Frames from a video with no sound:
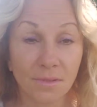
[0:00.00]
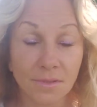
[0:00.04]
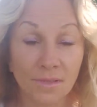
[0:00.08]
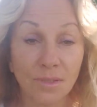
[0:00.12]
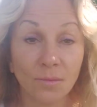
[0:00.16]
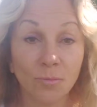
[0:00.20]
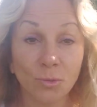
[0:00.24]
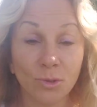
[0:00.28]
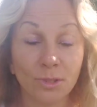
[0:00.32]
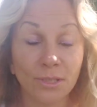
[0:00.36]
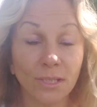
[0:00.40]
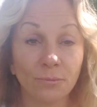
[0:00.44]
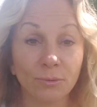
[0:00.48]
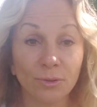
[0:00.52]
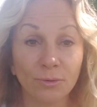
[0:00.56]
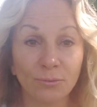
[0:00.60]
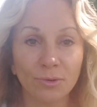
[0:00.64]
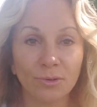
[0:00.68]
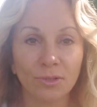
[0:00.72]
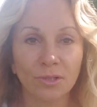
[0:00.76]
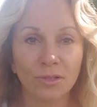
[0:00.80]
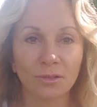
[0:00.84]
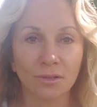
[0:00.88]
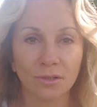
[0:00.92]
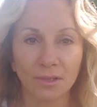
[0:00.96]
someone that we
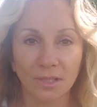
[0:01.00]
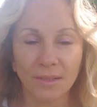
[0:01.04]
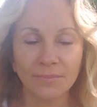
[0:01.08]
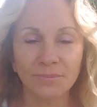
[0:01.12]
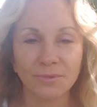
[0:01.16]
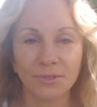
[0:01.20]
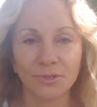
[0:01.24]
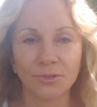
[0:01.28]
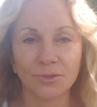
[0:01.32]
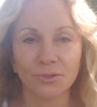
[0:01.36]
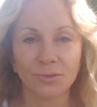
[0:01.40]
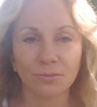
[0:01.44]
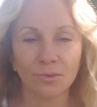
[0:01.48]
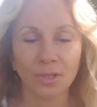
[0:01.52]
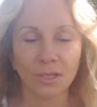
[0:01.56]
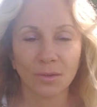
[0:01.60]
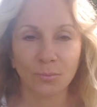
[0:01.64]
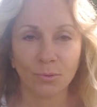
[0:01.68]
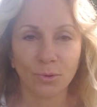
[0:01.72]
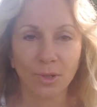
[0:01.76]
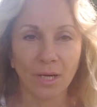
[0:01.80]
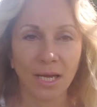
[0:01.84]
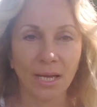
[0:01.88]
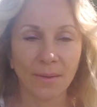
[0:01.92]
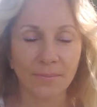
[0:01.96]
really look up to, like
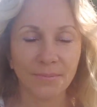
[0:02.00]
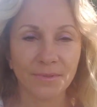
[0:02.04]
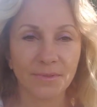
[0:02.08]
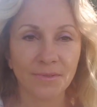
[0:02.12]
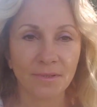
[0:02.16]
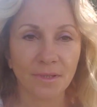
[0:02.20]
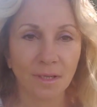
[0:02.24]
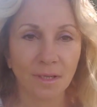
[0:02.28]
perhaps